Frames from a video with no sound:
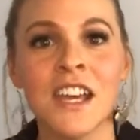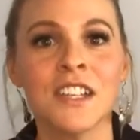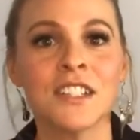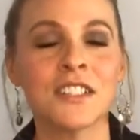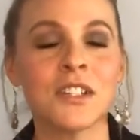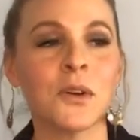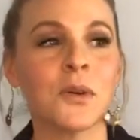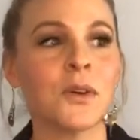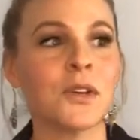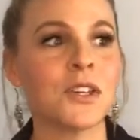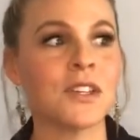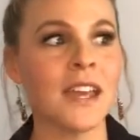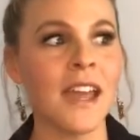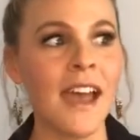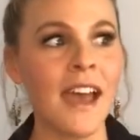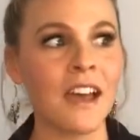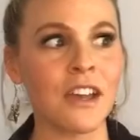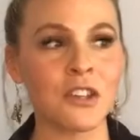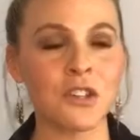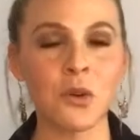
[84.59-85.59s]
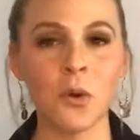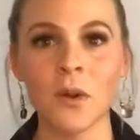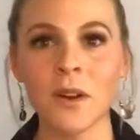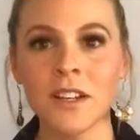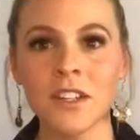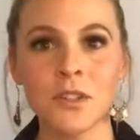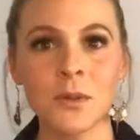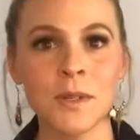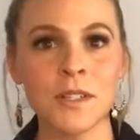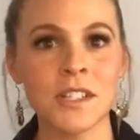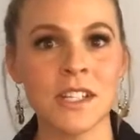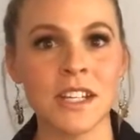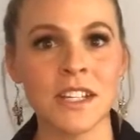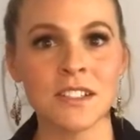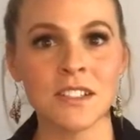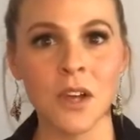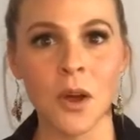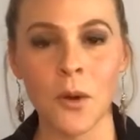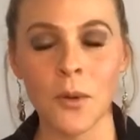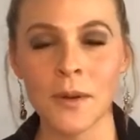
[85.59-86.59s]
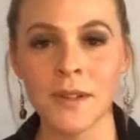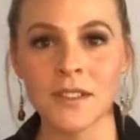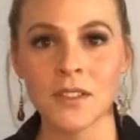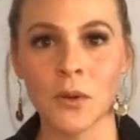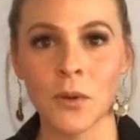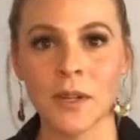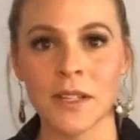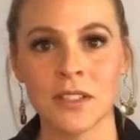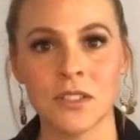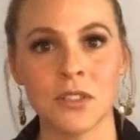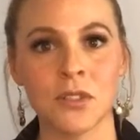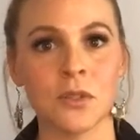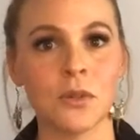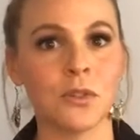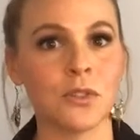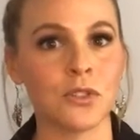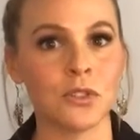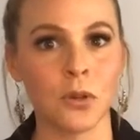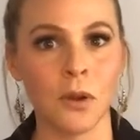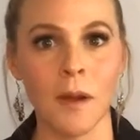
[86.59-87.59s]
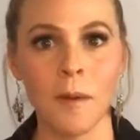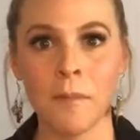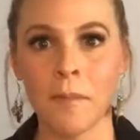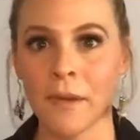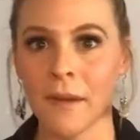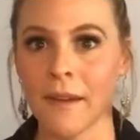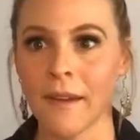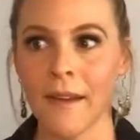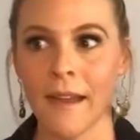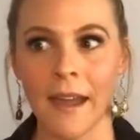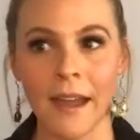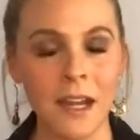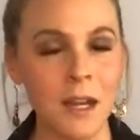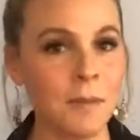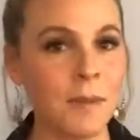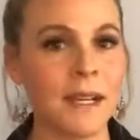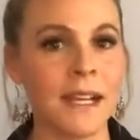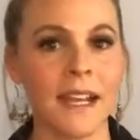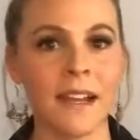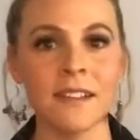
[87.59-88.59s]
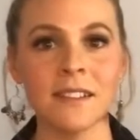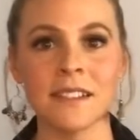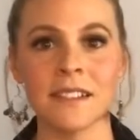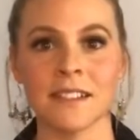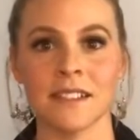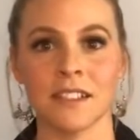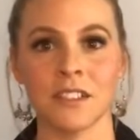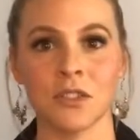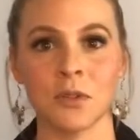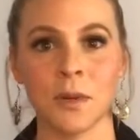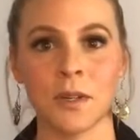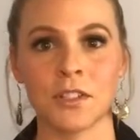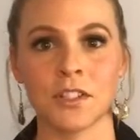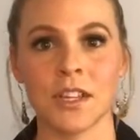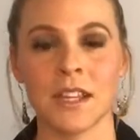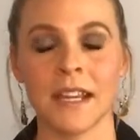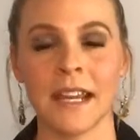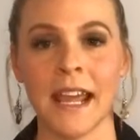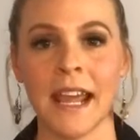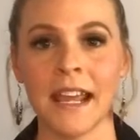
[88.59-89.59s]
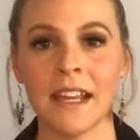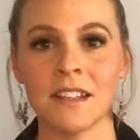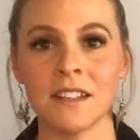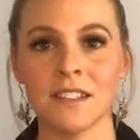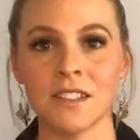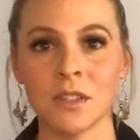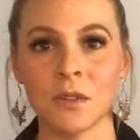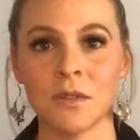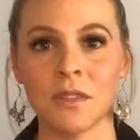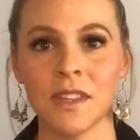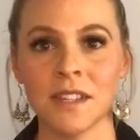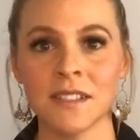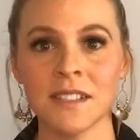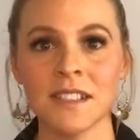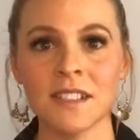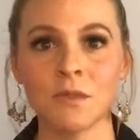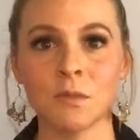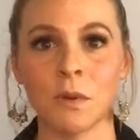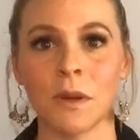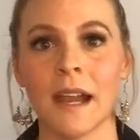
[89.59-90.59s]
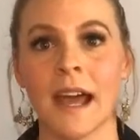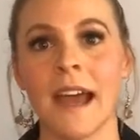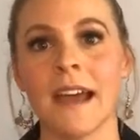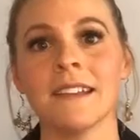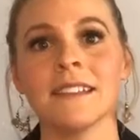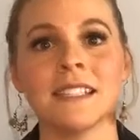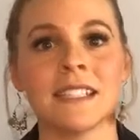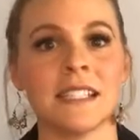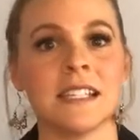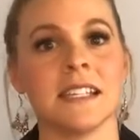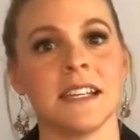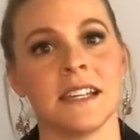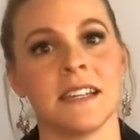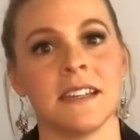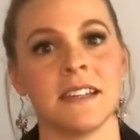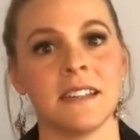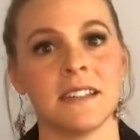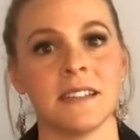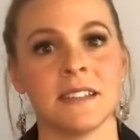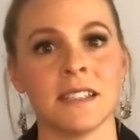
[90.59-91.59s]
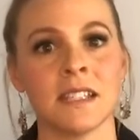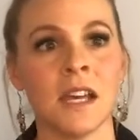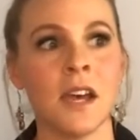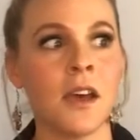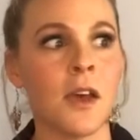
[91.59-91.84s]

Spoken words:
So yeah, your intuition is always going to trump anybody else's intuition, and so this is what I see is